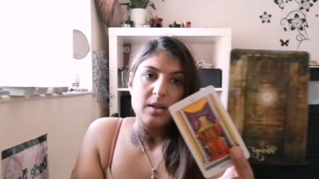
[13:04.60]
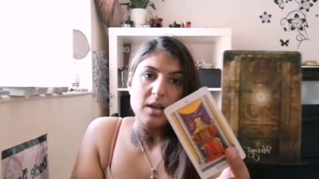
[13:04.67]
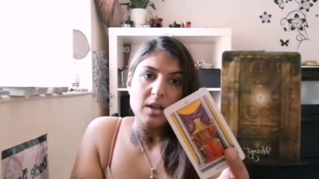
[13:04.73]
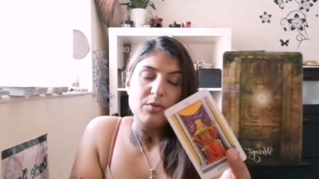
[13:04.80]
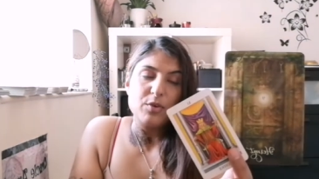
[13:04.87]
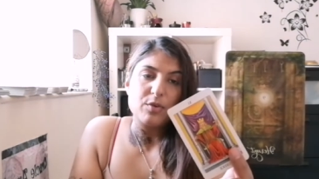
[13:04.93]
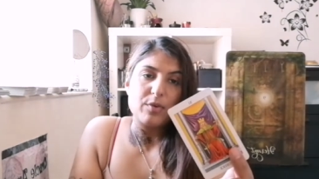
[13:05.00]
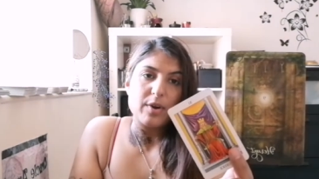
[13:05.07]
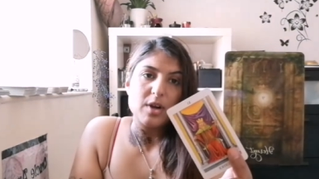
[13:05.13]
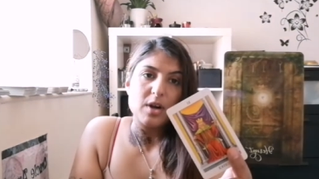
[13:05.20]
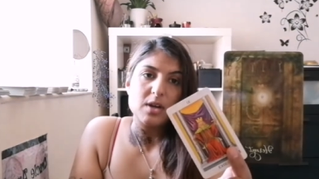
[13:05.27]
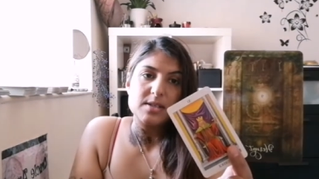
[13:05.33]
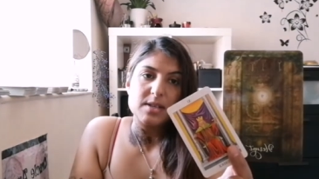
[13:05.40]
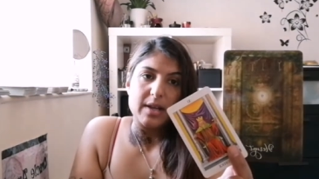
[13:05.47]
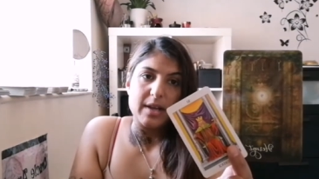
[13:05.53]
They're going to feel very
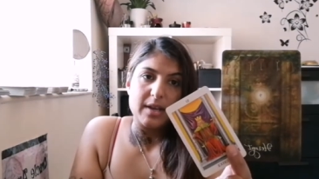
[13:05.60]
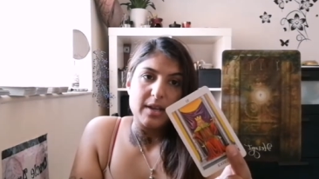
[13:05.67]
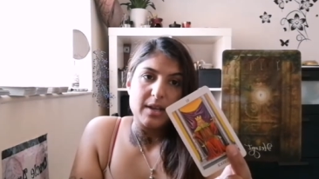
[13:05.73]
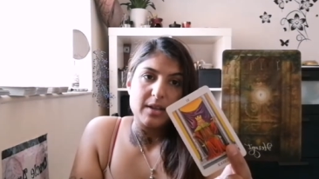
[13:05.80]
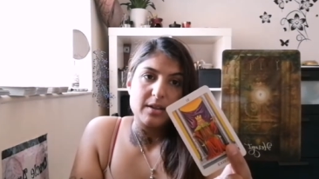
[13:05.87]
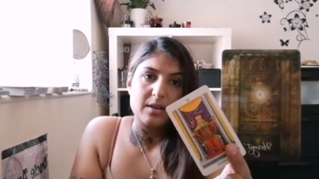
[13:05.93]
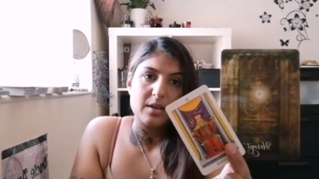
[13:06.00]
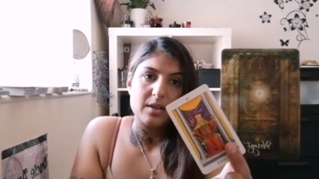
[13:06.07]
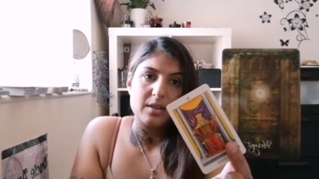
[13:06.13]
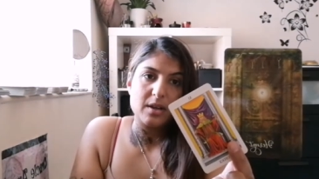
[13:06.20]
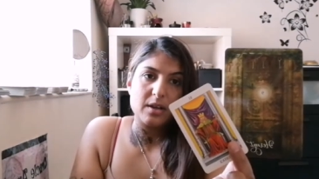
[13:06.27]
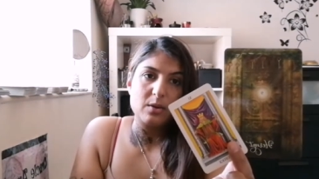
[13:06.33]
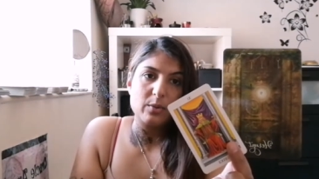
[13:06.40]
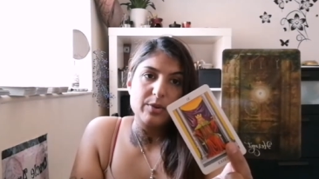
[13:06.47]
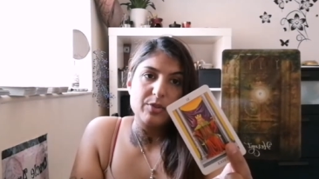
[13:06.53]
isolated.
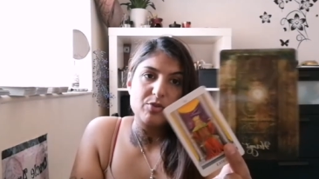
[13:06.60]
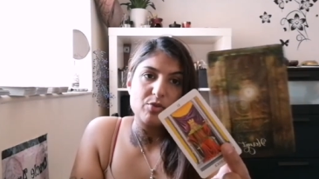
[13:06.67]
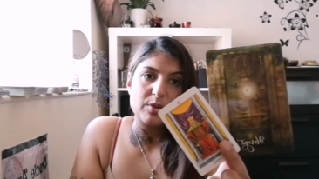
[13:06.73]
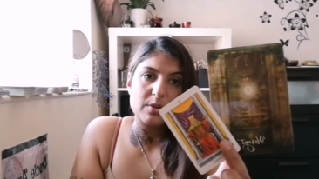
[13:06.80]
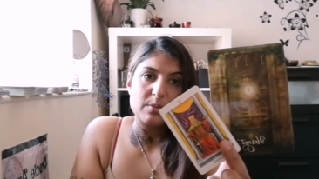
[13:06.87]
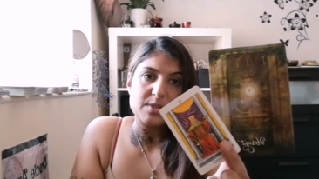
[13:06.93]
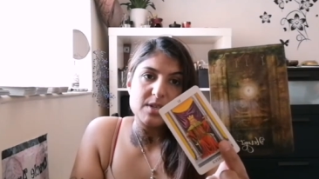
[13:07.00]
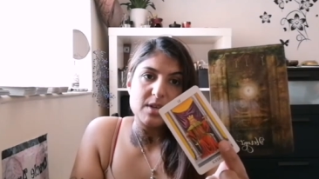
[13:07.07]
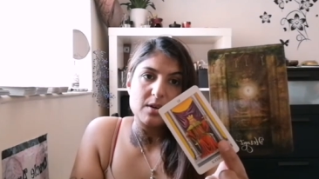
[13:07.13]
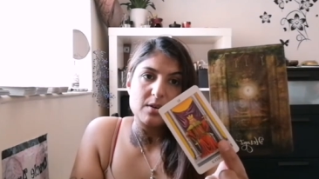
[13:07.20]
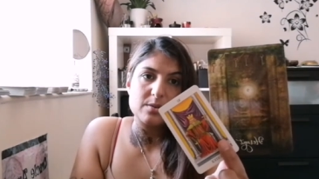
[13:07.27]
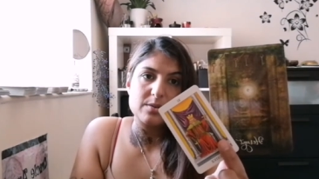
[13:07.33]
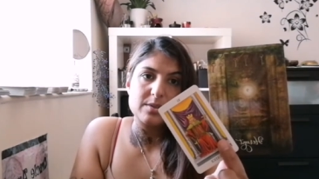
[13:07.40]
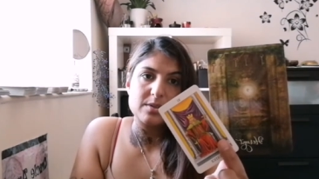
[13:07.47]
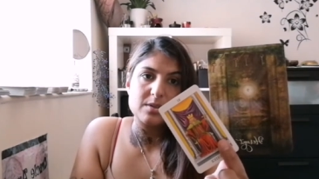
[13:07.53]
They're going to withdraw
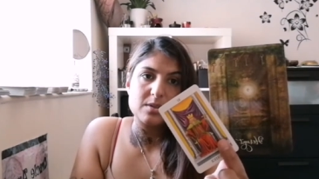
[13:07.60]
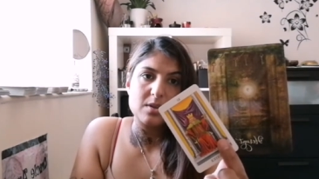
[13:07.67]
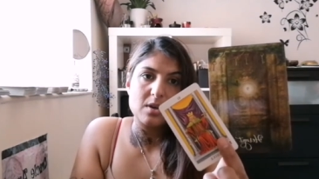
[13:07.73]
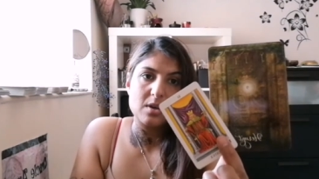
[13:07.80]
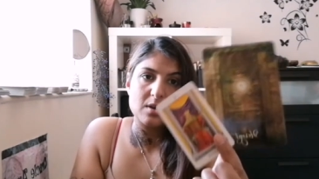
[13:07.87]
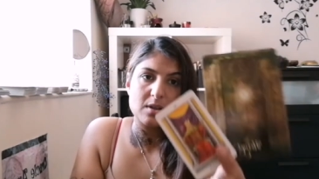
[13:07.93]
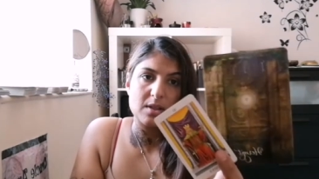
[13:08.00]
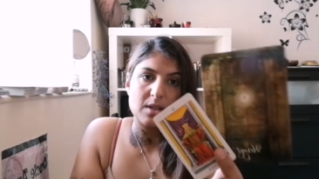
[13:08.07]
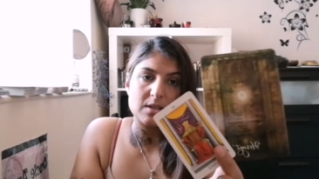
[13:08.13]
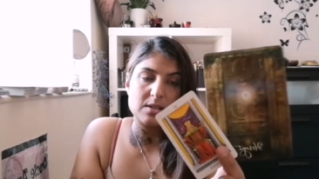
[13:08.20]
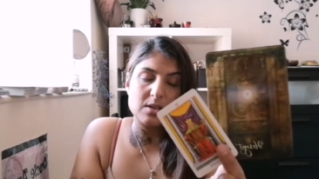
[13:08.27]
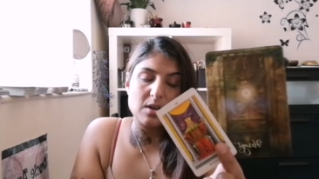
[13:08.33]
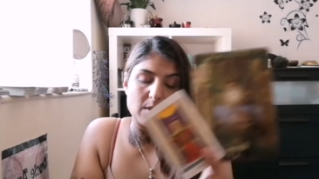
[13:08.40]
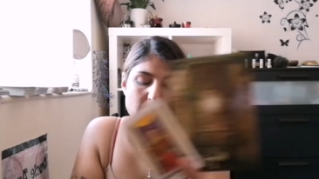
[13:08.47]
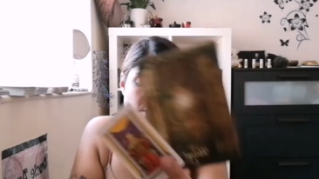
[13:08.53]
themselves.
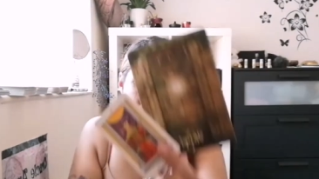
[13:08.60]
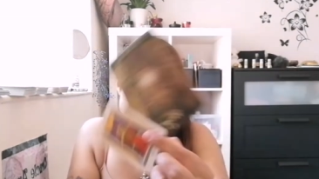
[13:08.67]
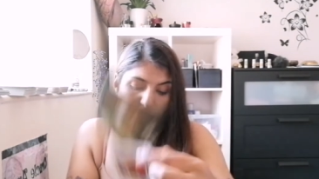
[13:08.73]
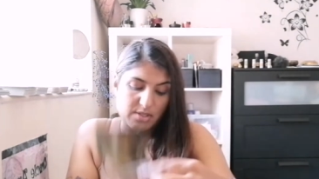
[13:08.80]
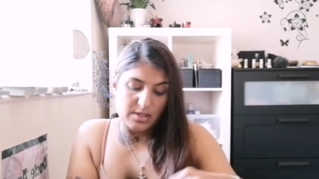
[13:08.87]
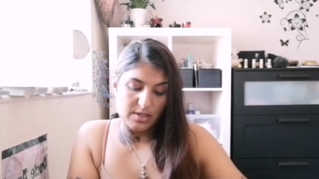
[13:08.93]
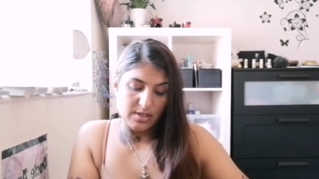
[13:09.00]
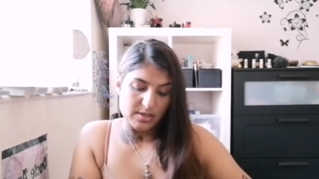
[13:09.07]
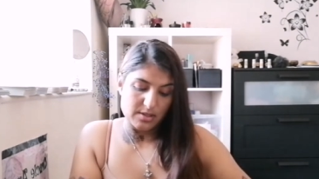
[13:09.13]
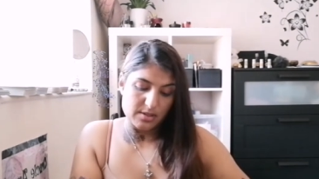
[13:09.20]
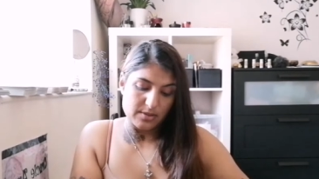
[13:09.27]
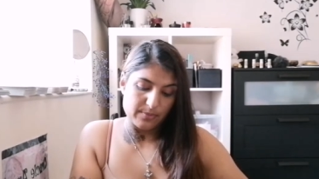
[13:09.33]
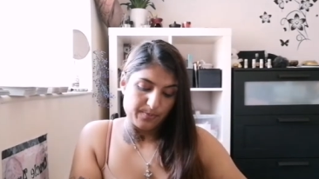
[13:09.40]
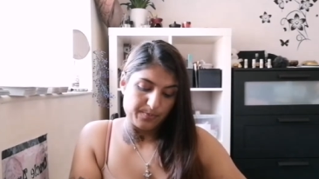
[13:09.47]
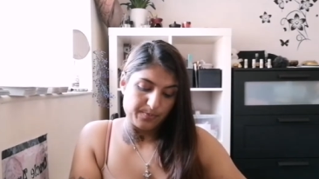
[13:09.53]
That's karmic
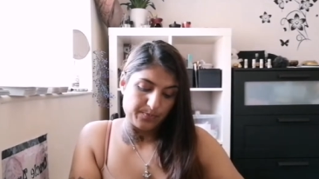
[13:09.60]
justice.